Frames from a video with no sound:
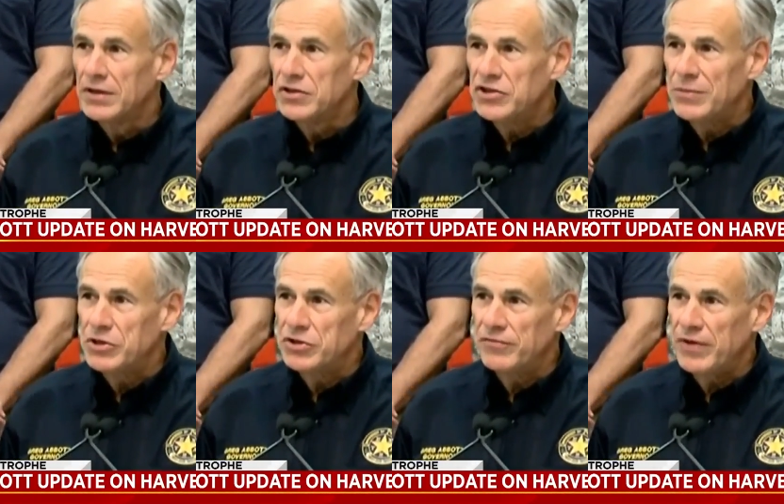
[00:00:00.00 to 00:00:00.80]

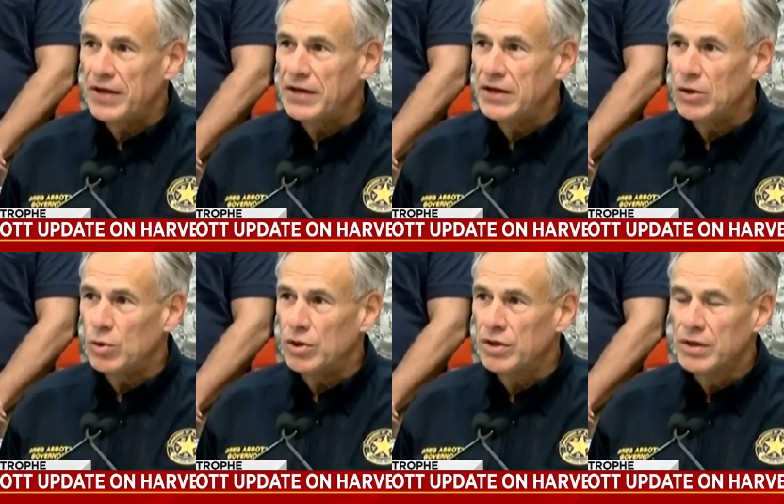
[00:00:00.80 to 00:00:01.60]
subject to flooding
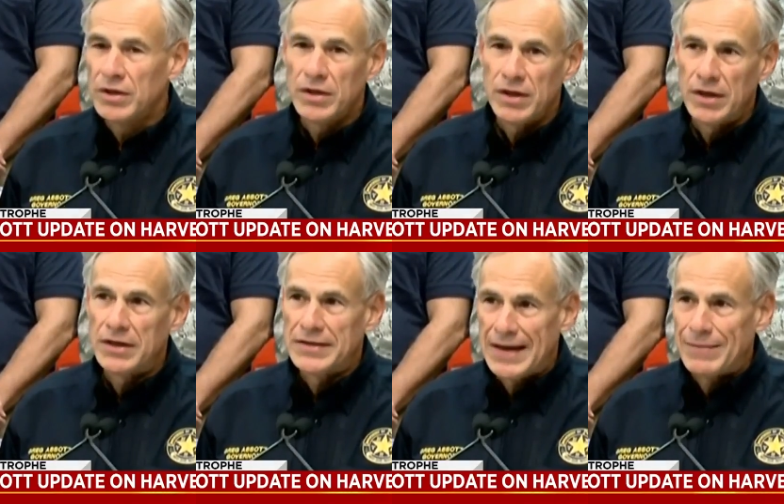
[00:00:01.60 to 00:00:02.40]
or
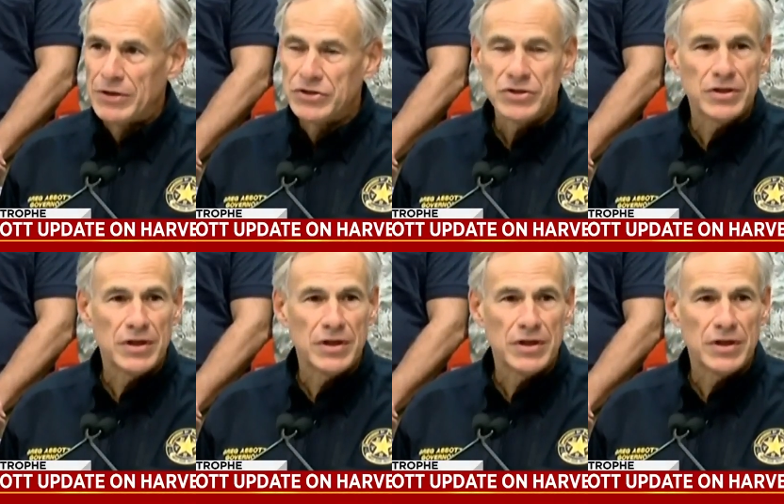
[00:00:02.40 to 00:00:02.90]
uh, damage.